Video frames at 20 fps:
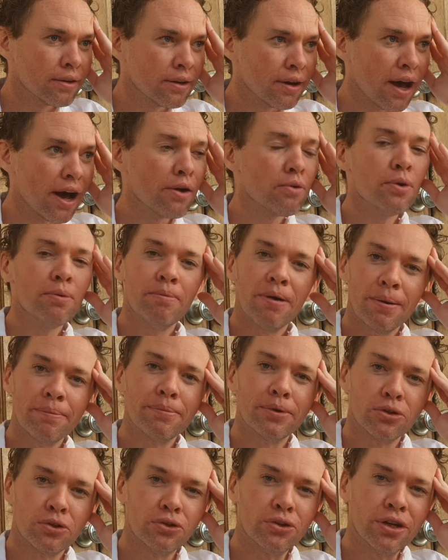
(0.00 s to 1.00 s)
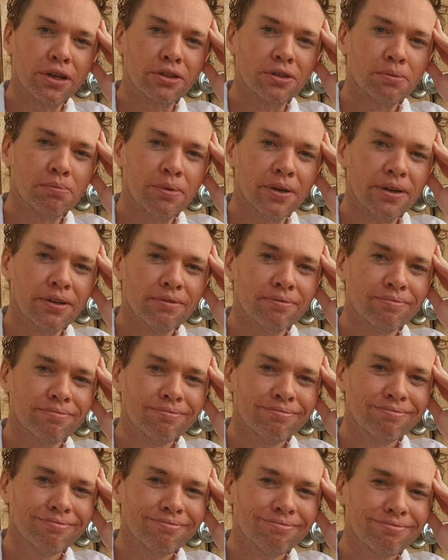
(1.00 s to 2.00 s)
I remember Shakespeare
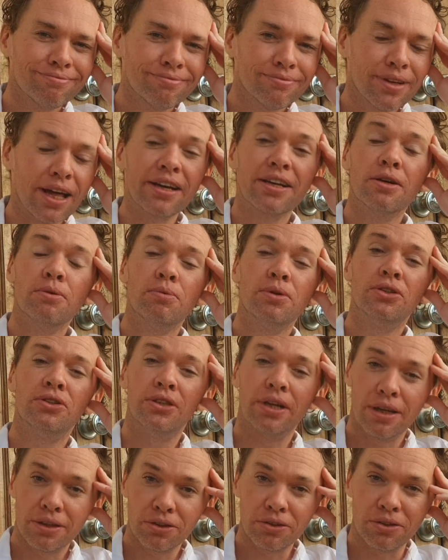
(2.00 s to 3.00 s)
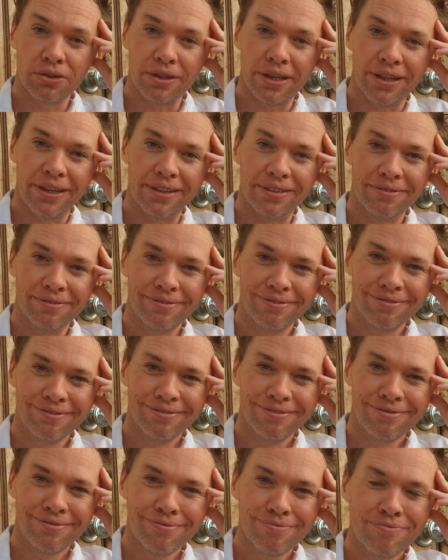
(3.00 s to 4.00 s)
like it was yesterday.
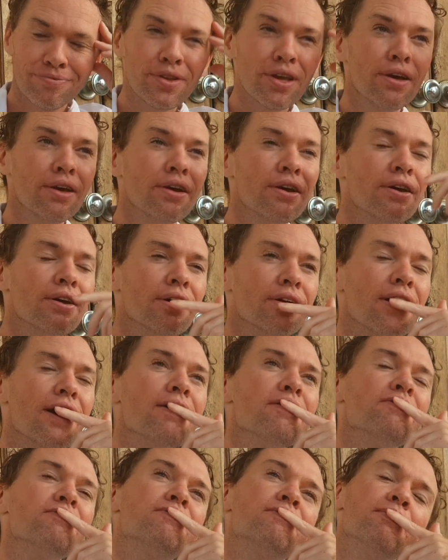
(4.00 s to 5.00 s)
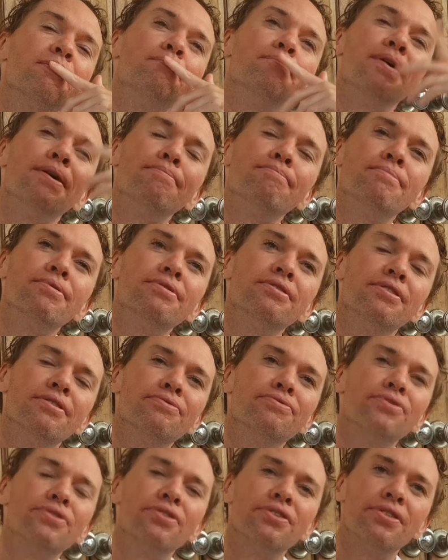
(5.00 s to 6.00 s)
And I would remember
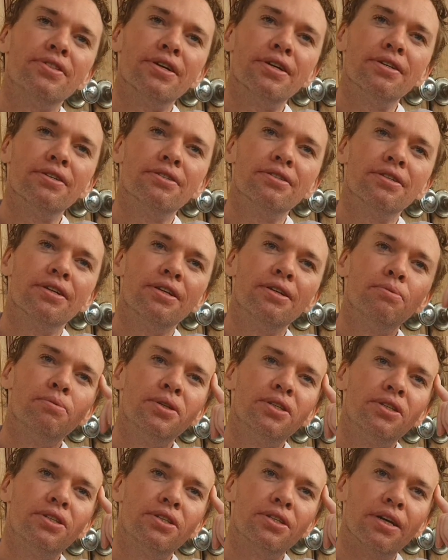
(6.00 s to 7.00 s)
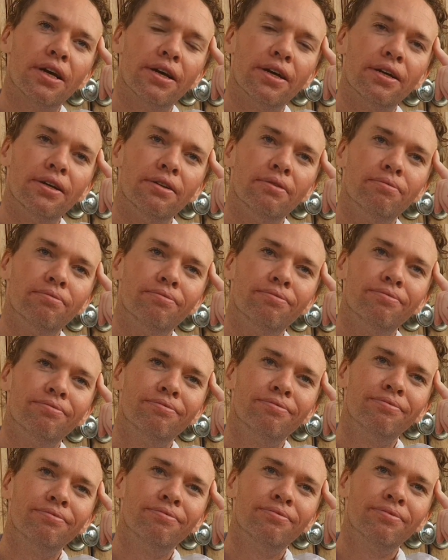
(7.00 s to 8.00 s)
different things that he would say.
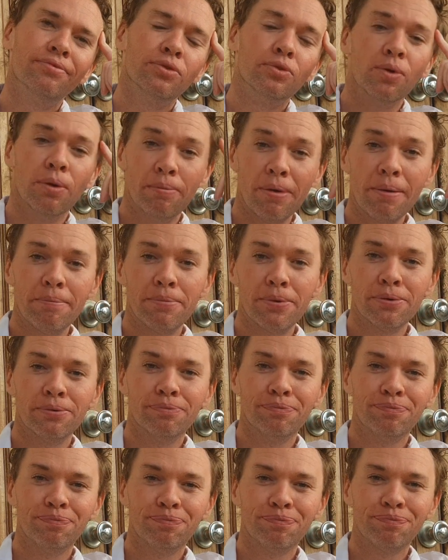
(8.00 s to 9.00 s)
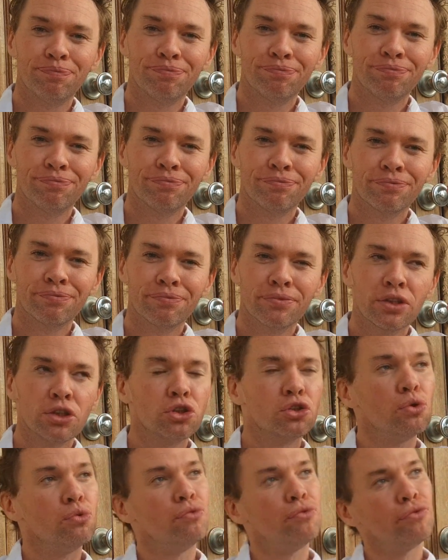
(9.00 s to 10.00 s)
Remember?
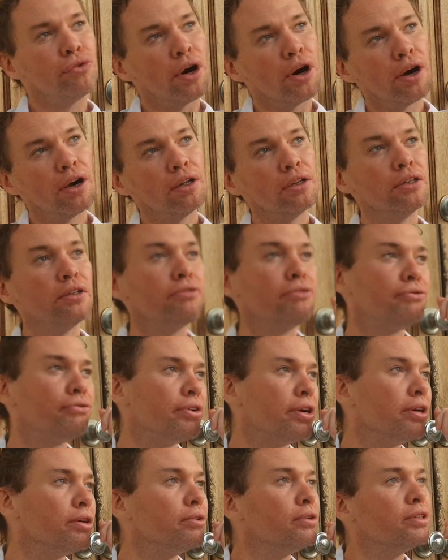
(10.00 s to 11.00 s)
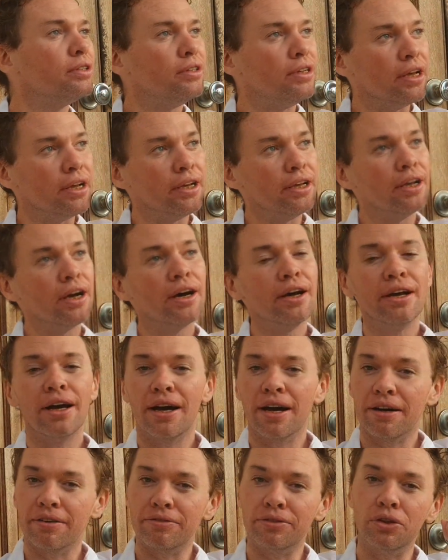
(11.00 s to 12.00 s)
So foul and fair a day I
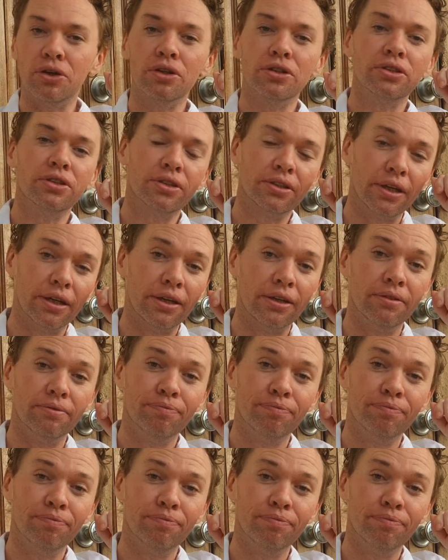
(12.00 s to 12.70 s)
have not seen.